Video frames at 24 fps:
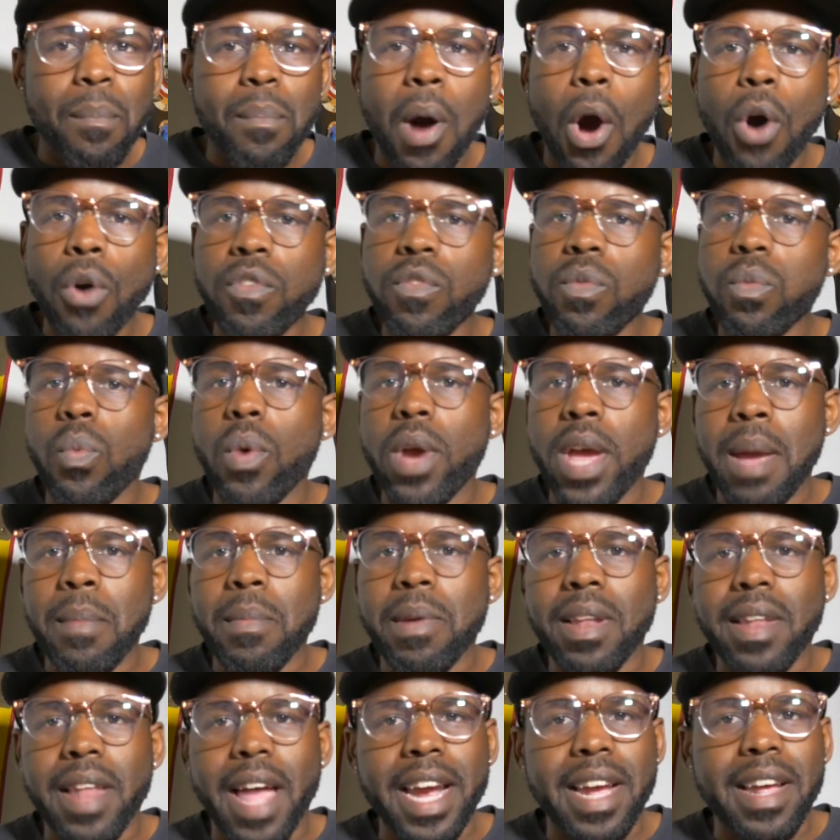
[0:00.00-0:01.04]
most
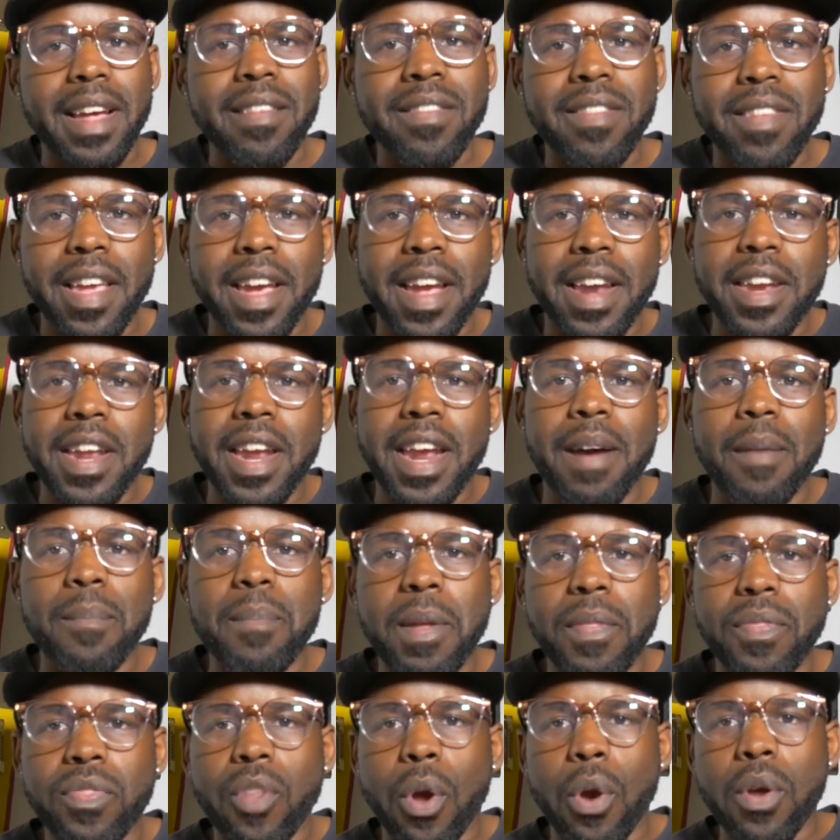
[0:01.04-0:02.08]
women, like I said, that have
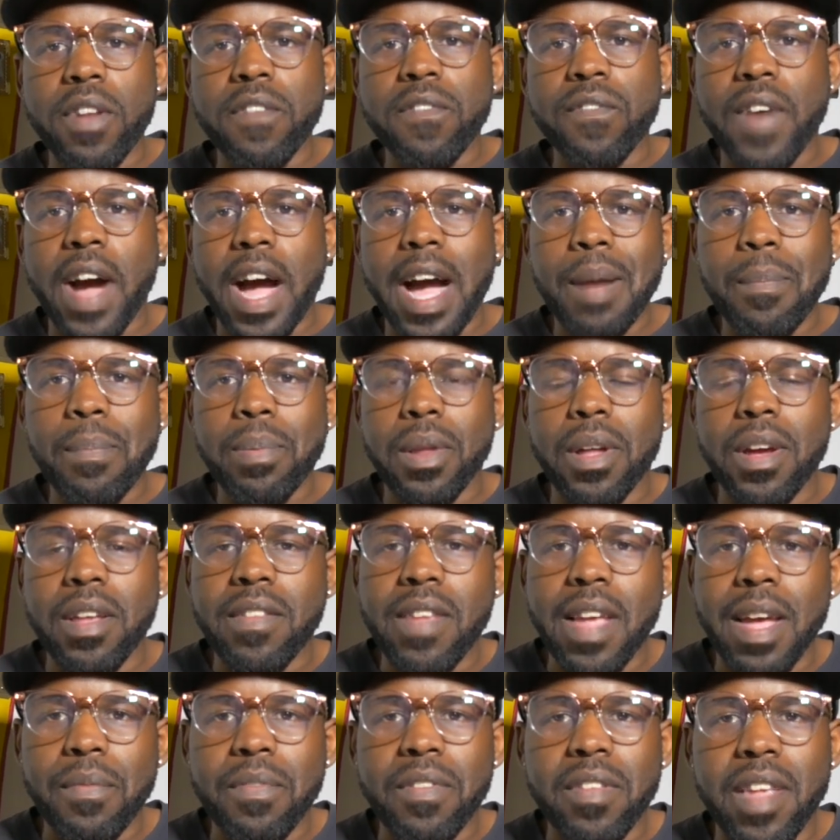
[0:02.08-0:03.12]
been thirty-five plus
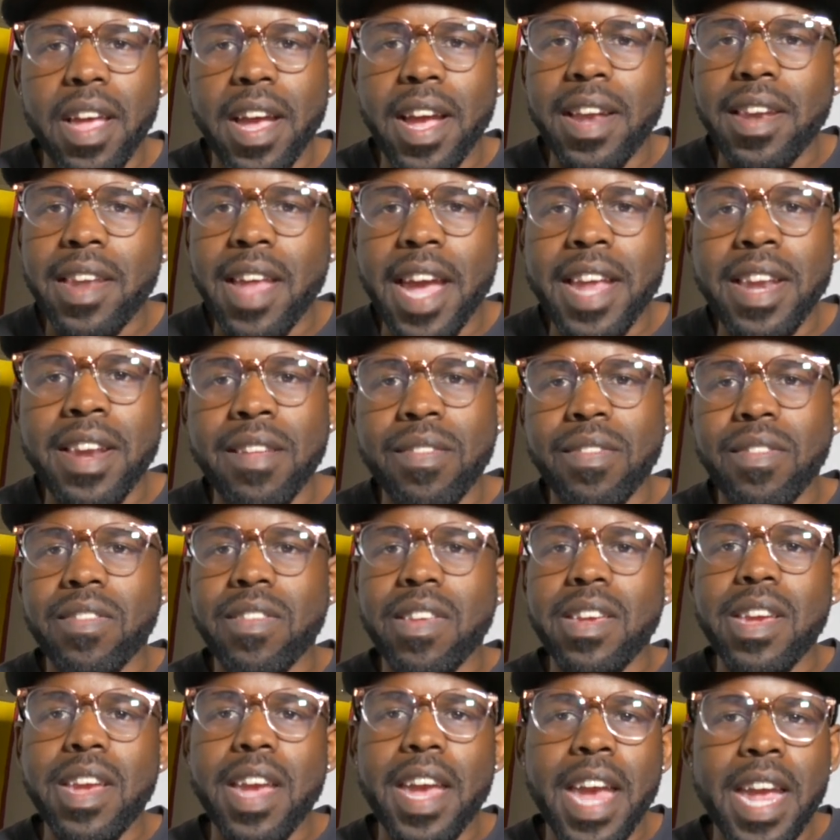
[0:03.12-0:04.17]
have said they didn't
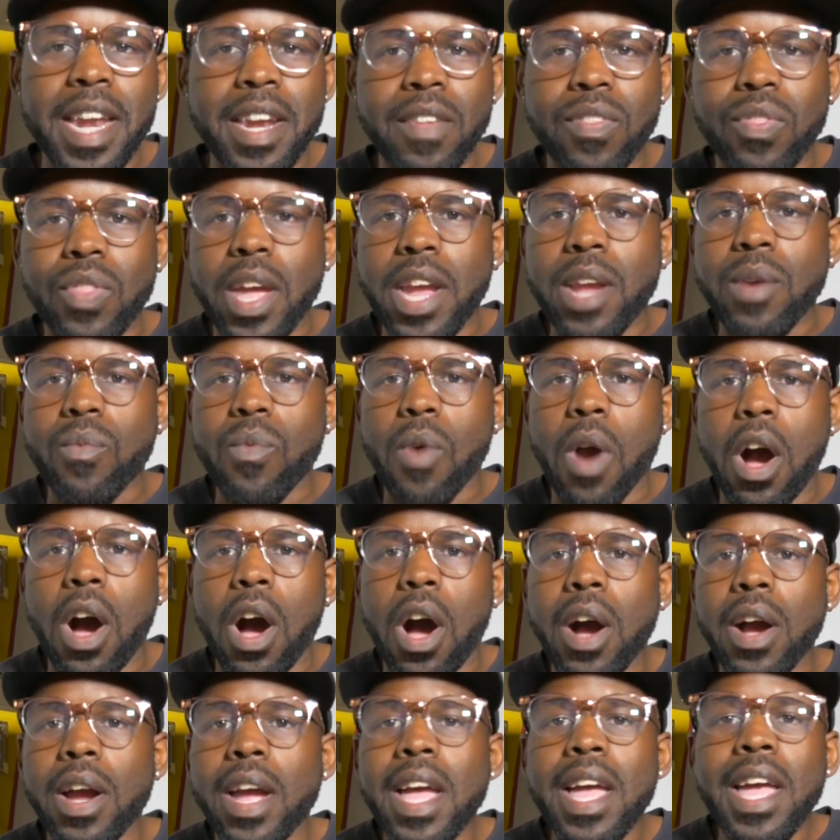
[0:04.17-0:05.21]
see anything
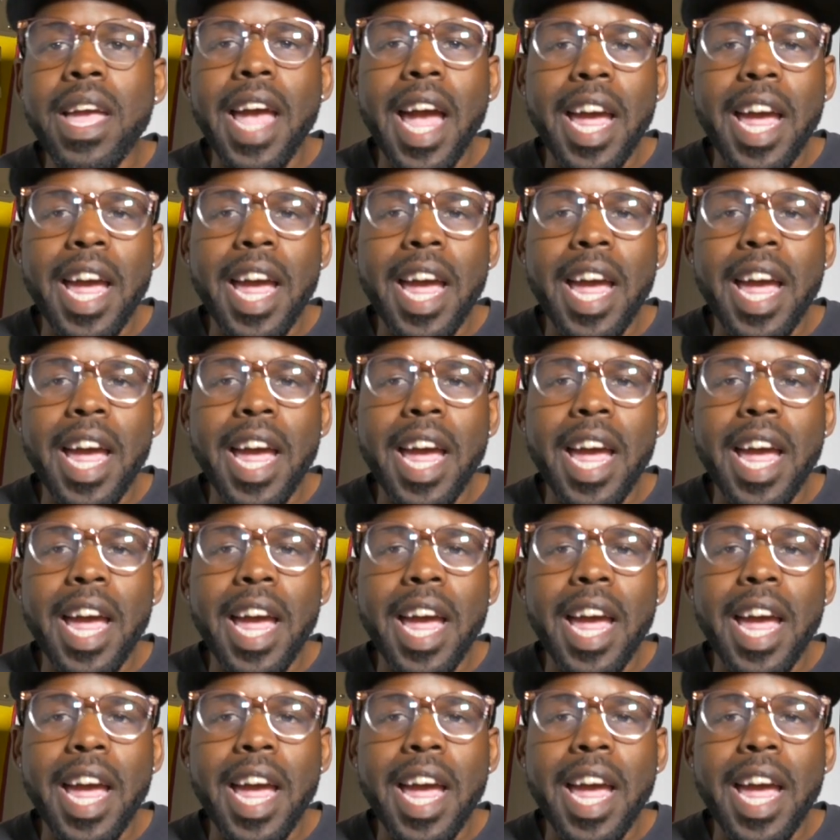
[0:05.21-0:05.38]
wrong.